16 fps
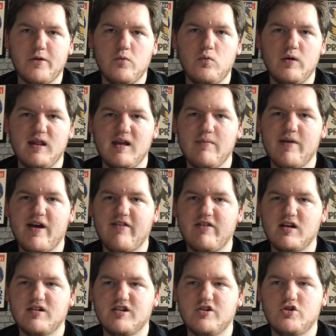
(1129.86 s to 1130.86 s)
with him
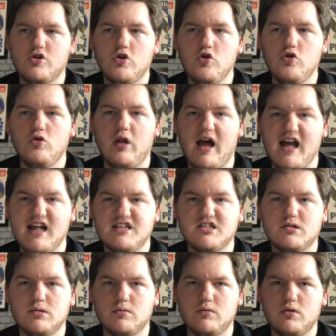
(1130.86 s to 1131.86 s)
having to do
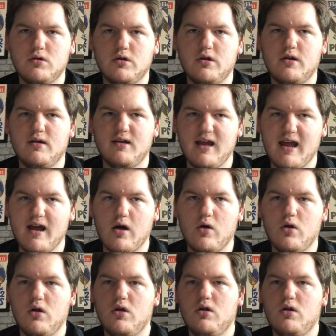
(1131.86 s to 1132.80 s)
less now,